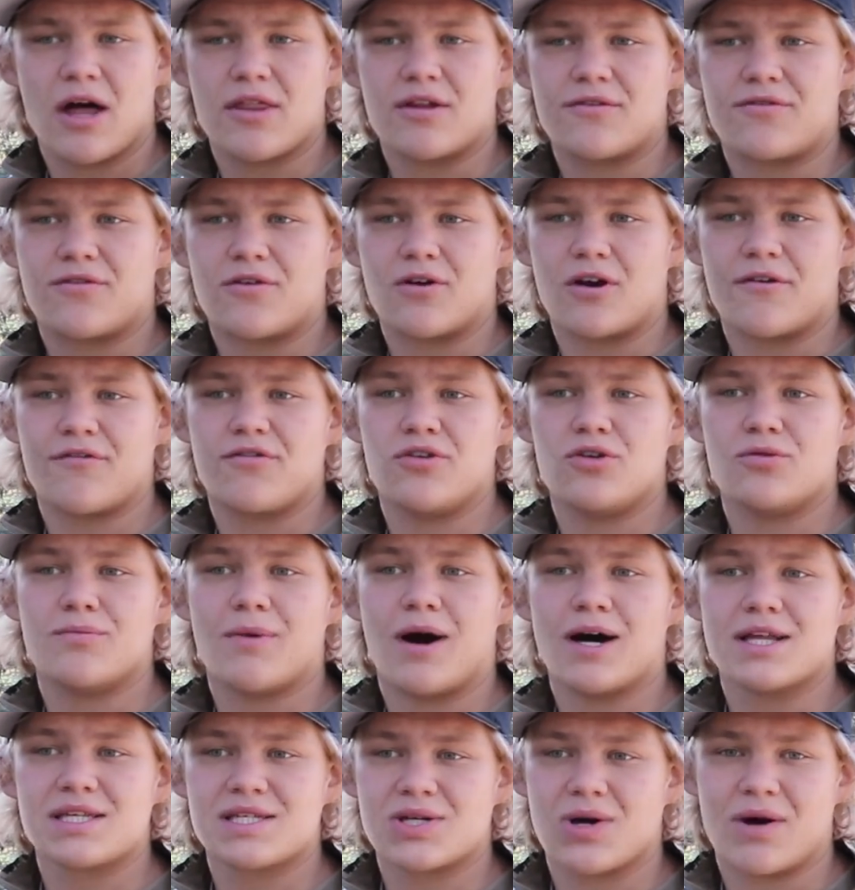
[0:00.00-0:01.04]
out there for a few
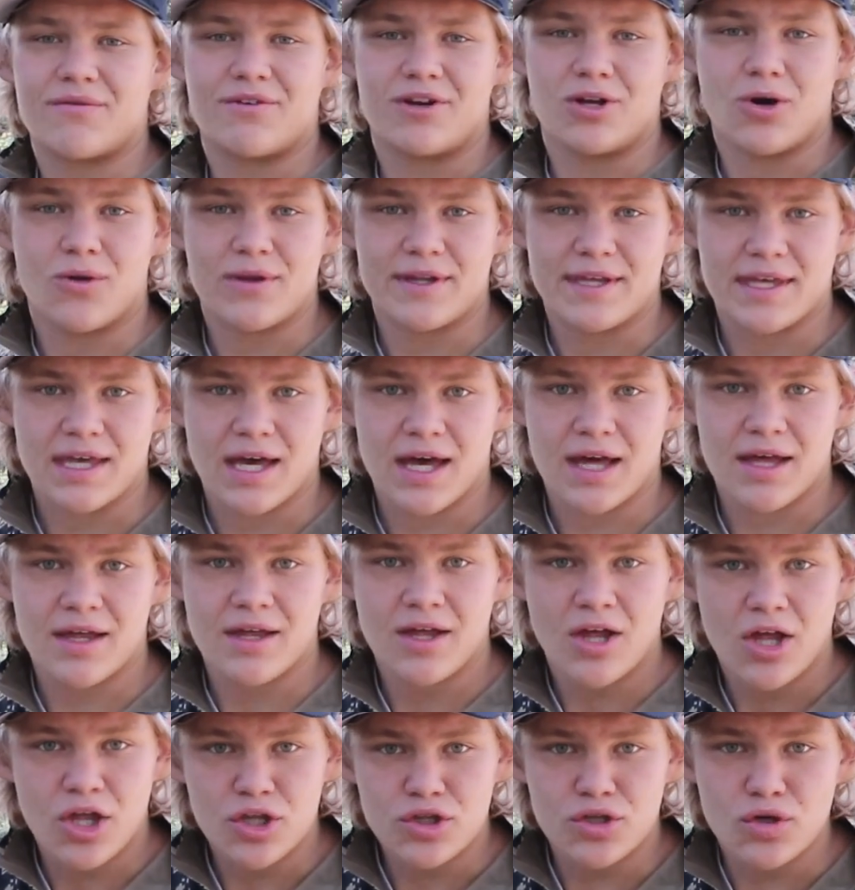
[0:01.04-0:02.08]
months. However, you only get
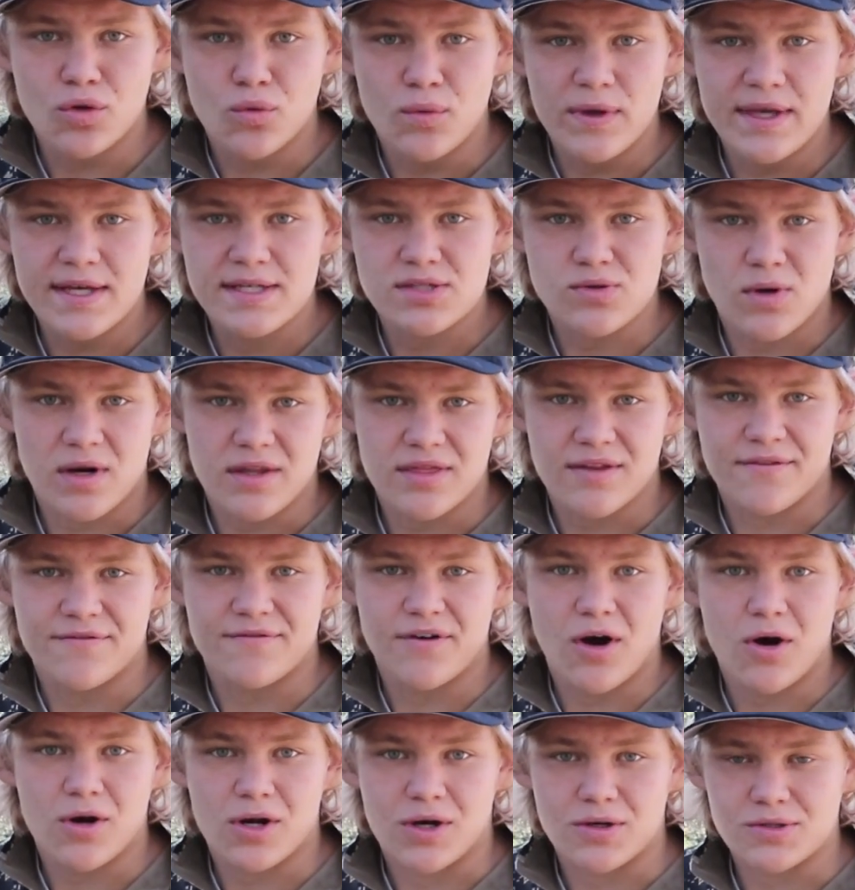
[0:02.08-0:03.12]
2 weeks worth of
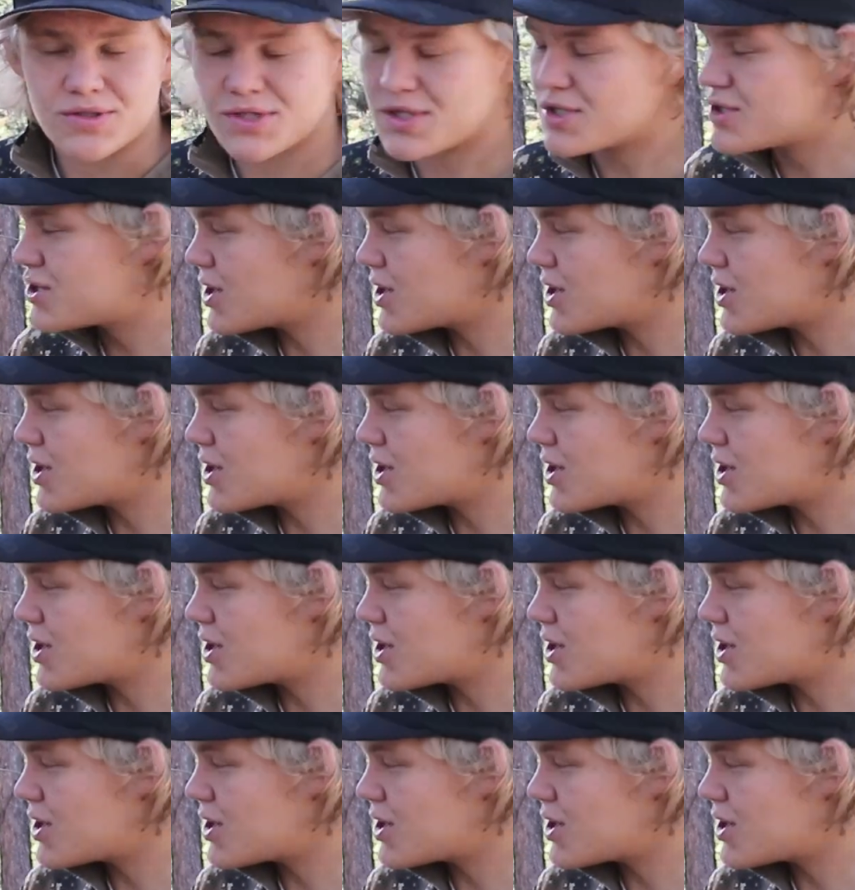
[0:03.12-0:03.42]
photos.